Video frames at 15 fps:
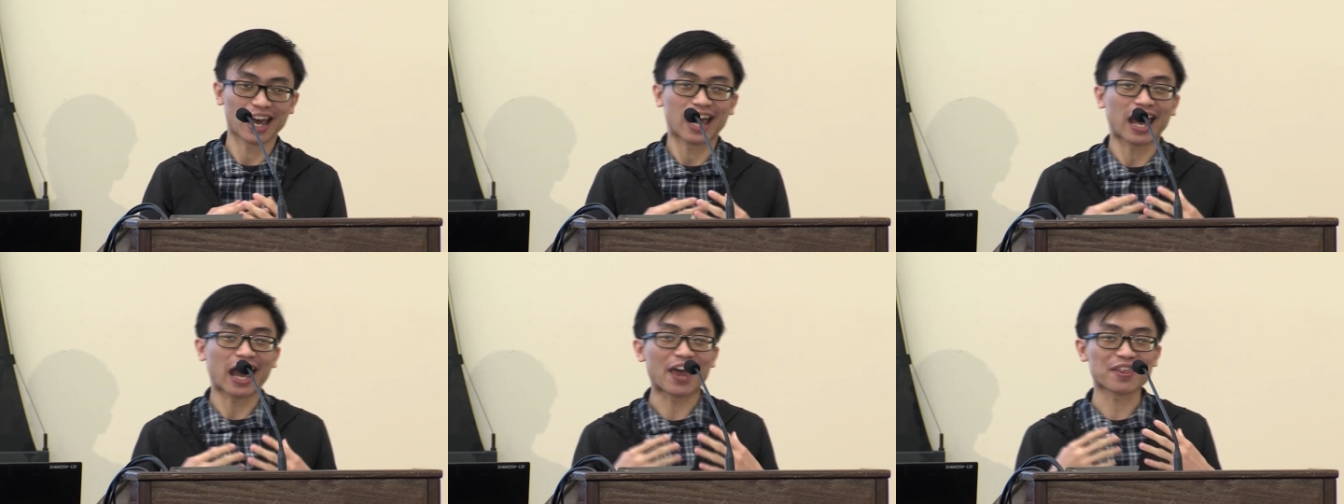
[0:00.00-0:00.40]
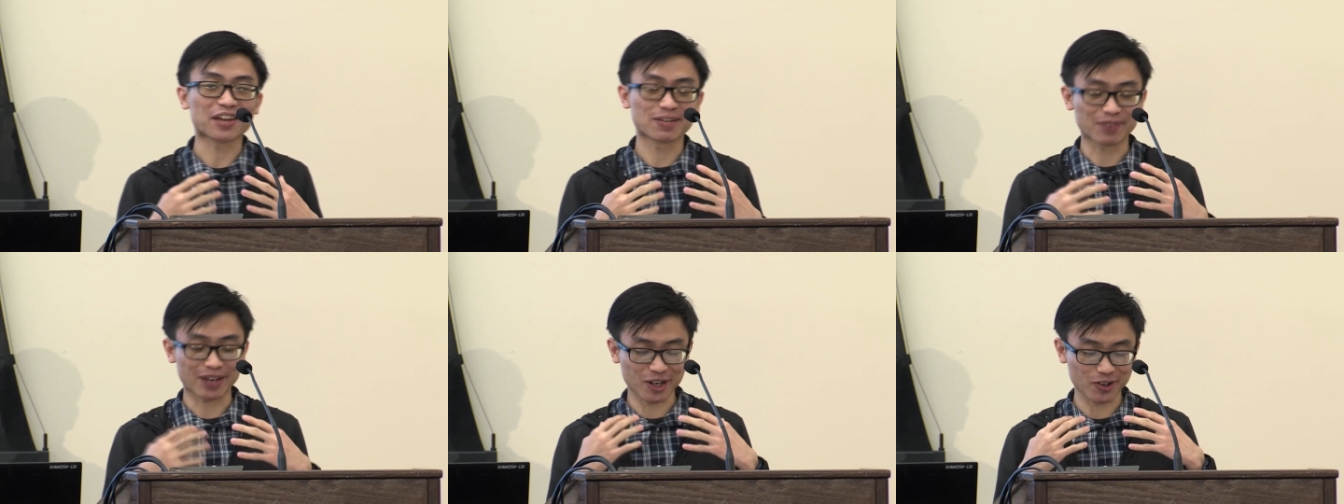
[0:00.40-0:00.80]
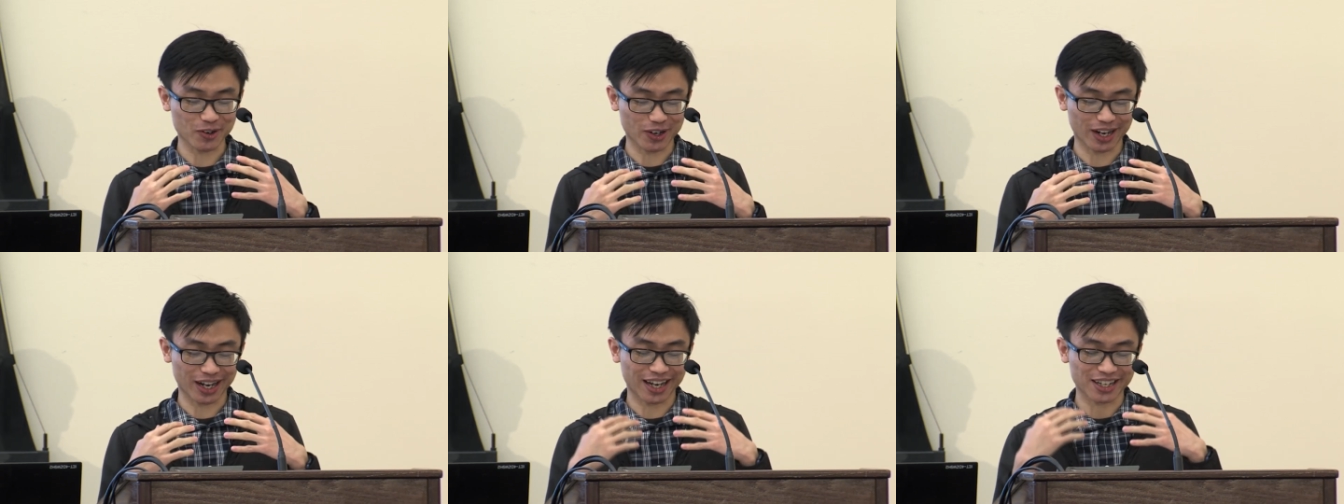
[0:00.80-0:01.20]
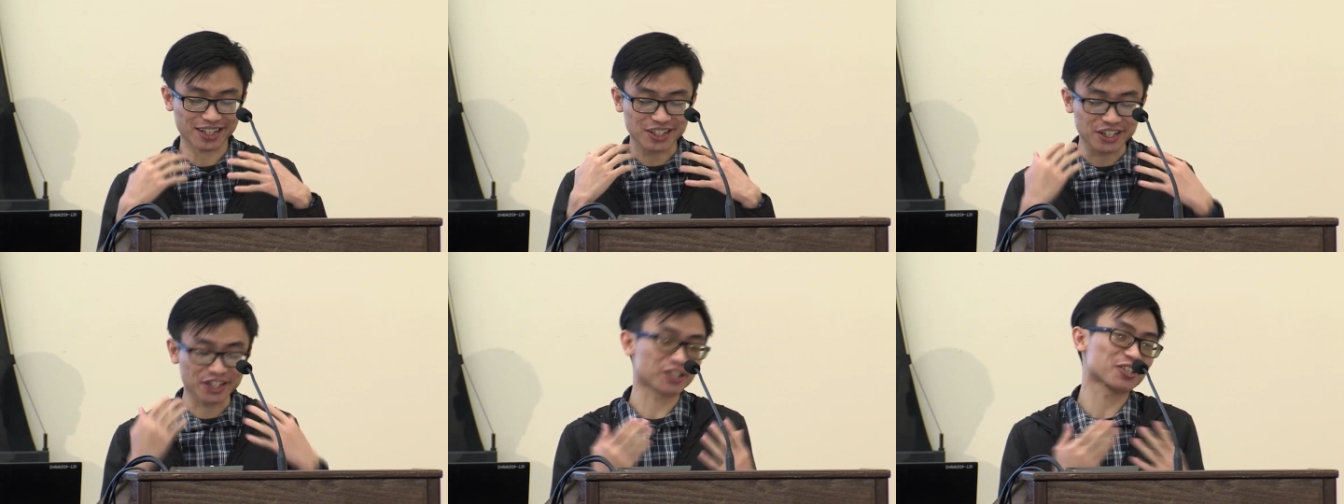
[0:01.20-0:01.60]
and then about a
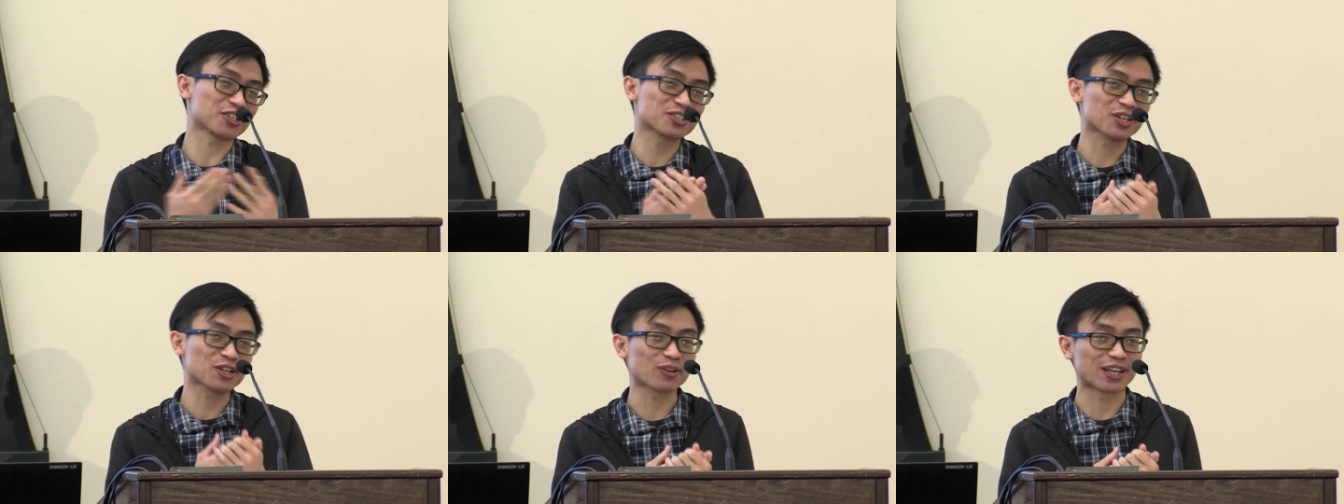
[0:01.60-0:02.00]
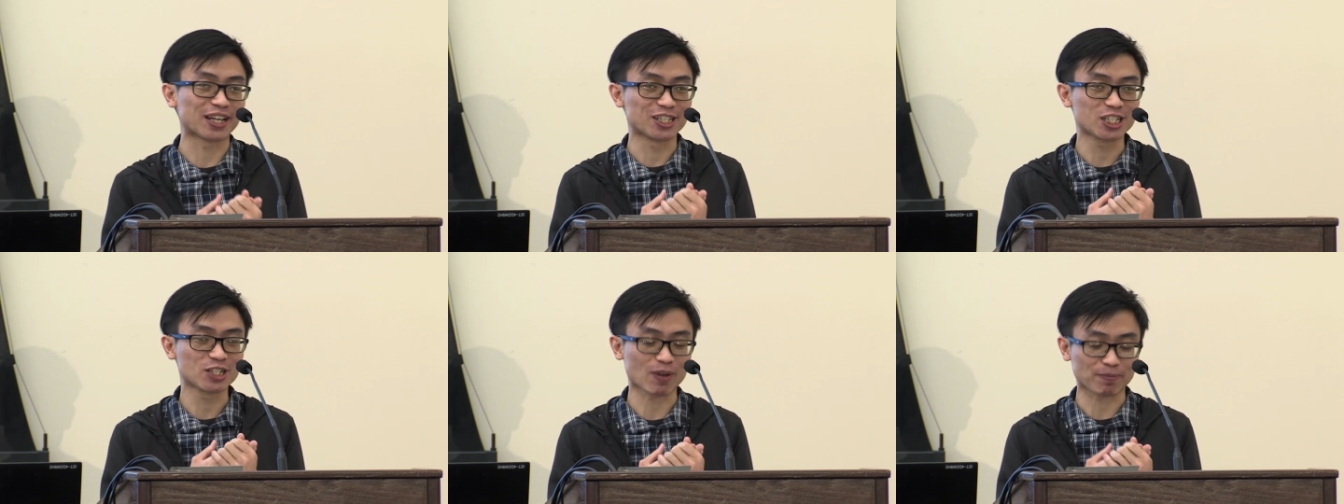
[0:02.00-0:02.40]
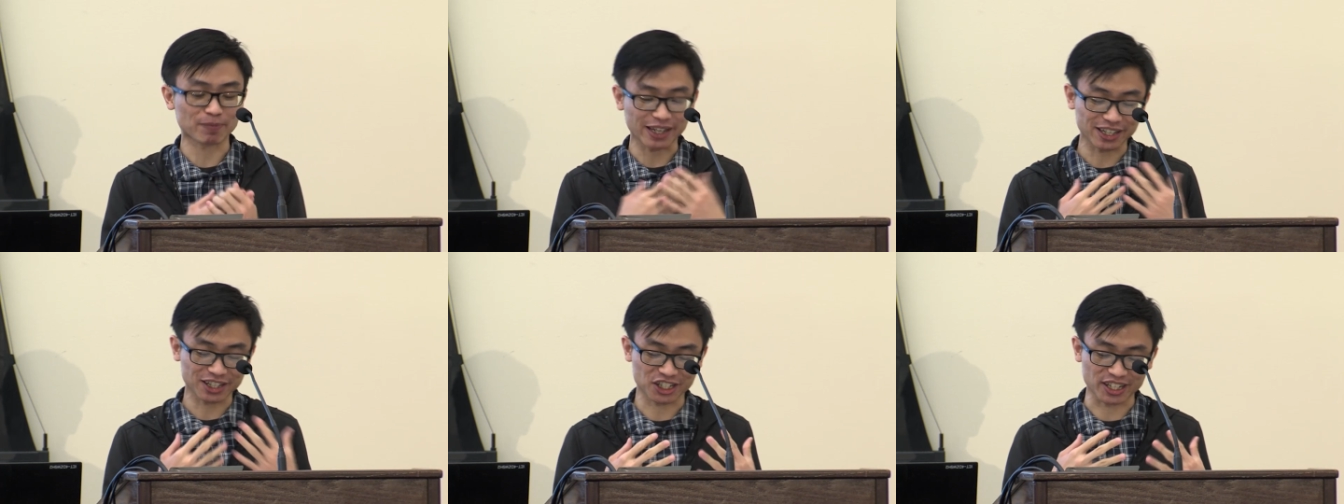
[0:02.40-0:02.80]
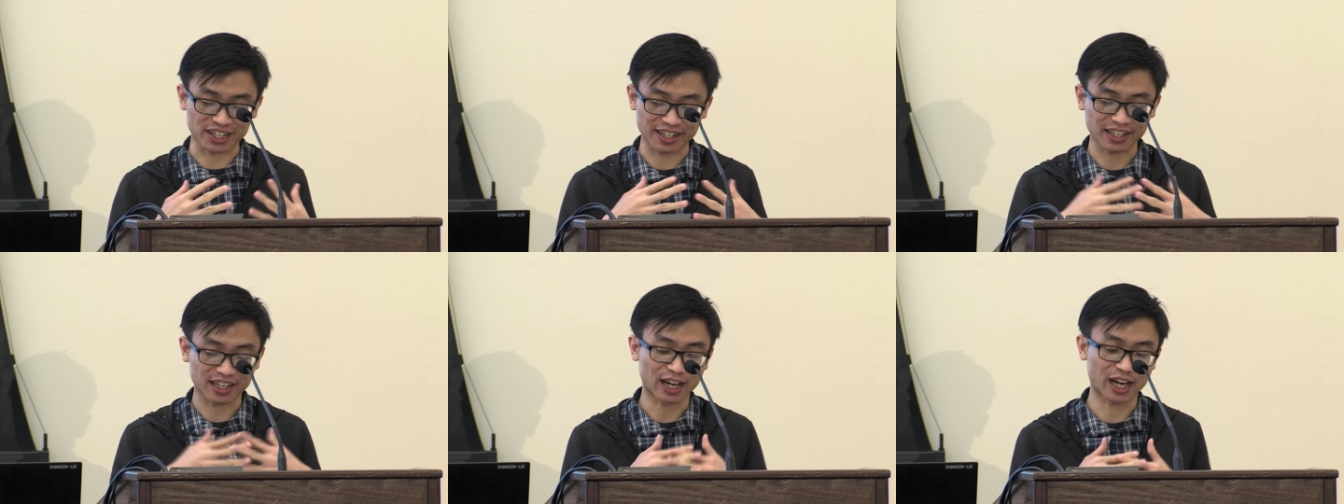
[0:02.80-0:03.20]
year or so into my
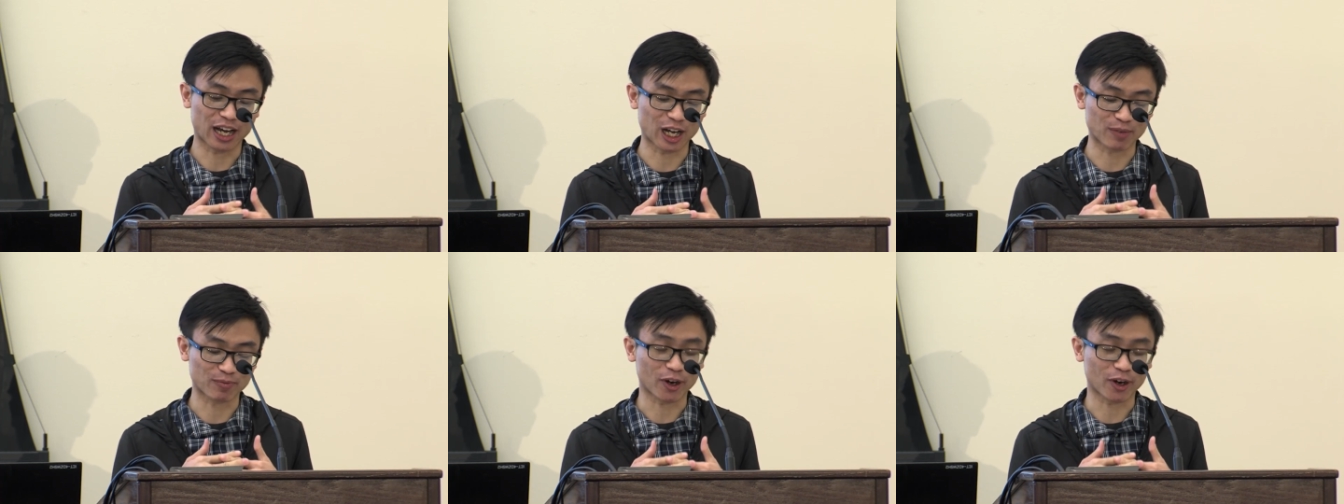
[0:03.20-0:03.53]
PhD, um,